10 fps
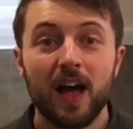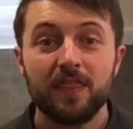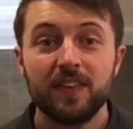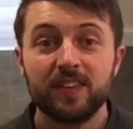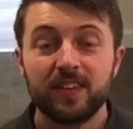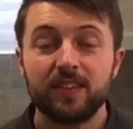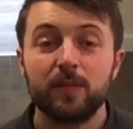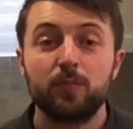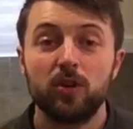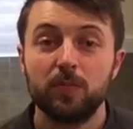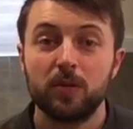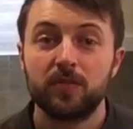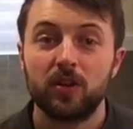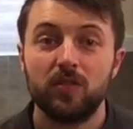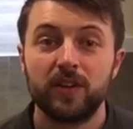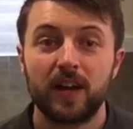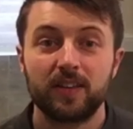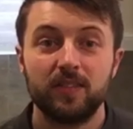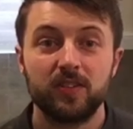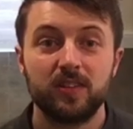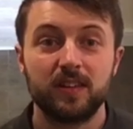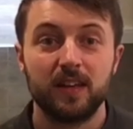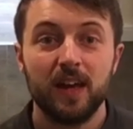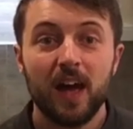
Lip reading: and this is a problem solving activity,